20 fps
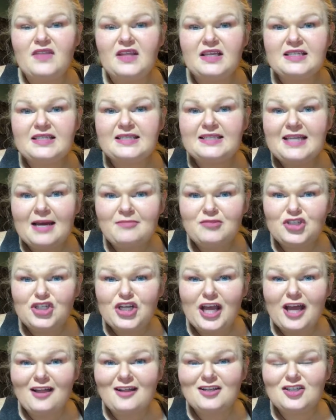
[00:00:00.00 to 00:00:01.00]
the step
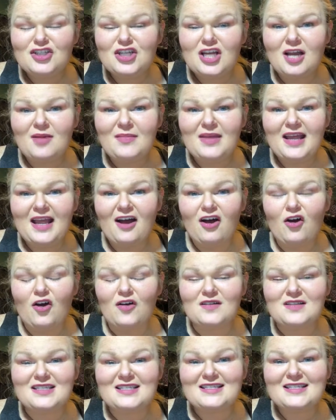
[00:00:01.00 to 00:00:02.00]
challenge coming out
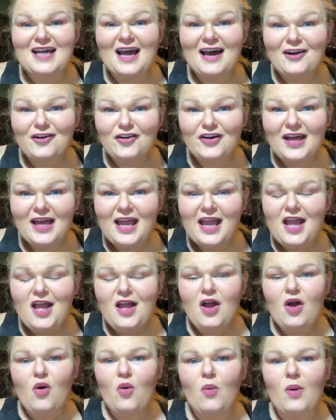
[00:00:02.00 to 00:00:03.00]
on Saturday.
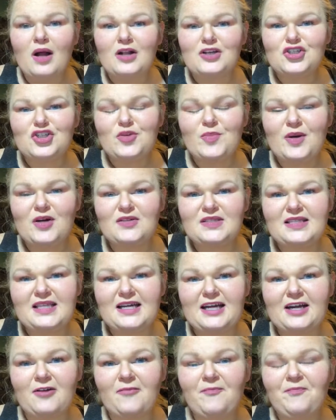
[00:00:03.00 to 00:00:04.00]
Watch the post
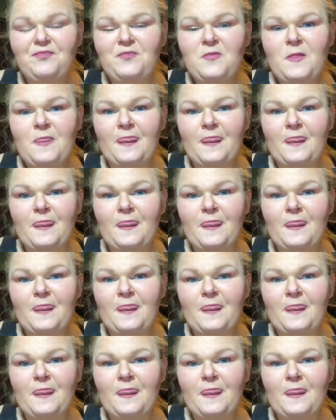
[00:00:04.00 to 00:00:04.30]
there.